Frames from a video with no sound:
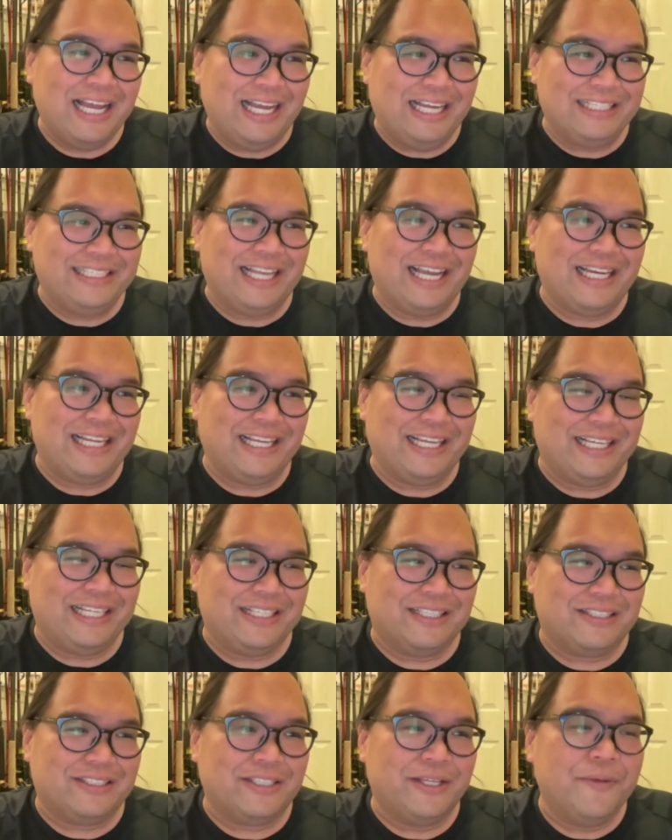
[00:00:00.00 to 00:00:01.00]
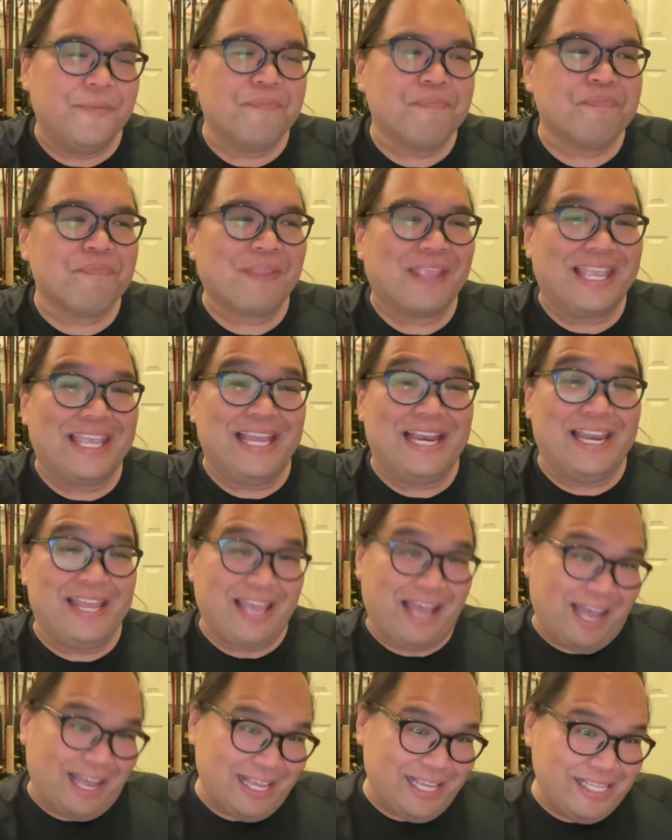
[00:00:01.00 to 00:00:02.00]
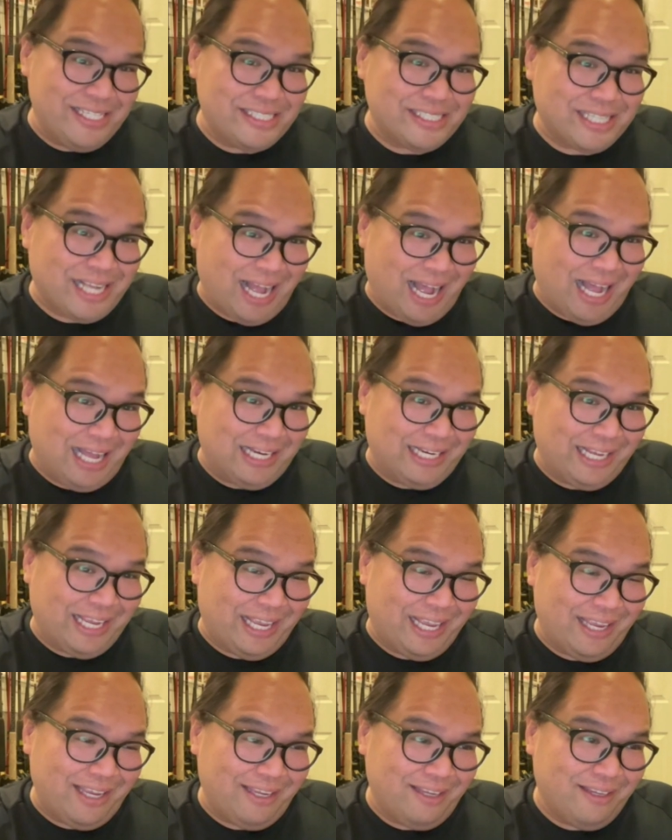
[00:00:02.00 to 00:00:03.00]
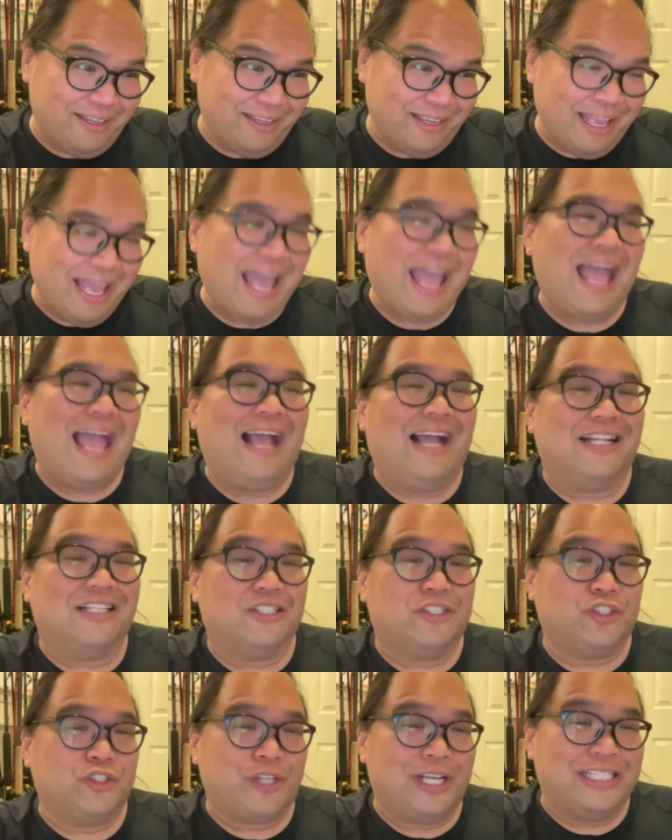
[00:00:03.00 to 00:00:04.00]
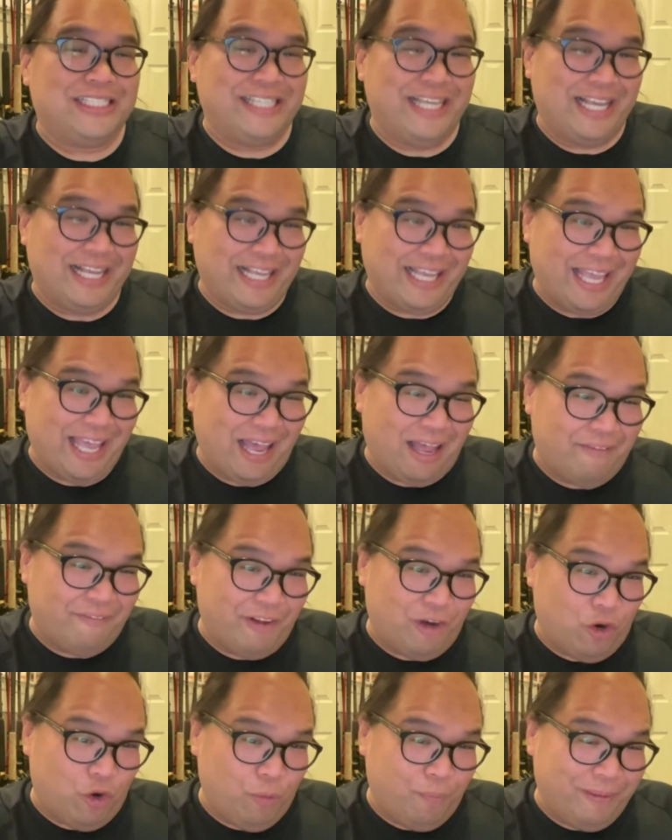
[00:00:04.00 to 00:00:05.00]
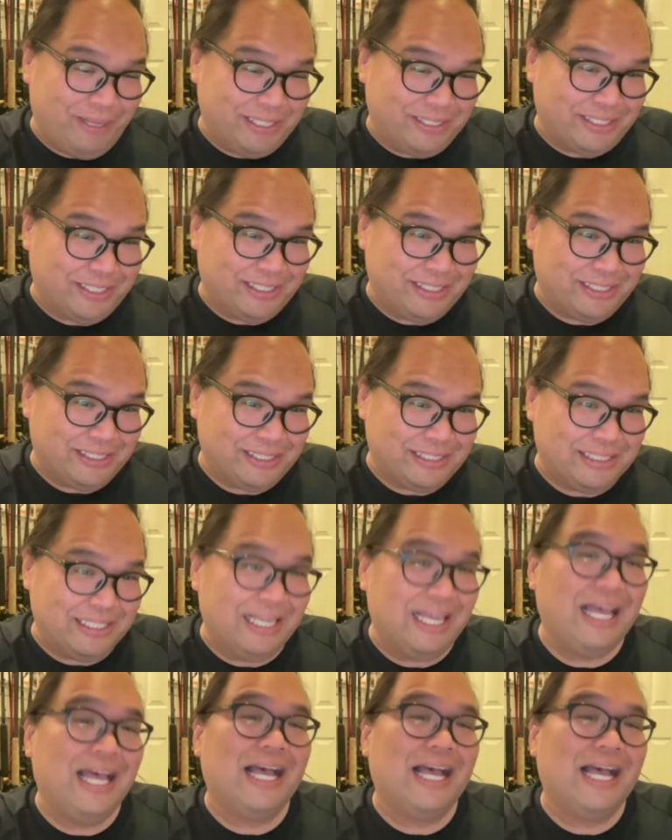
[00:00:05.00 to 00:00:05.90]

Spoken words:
and that is Iliahi's Kane and Tracy and Kiave Lopez's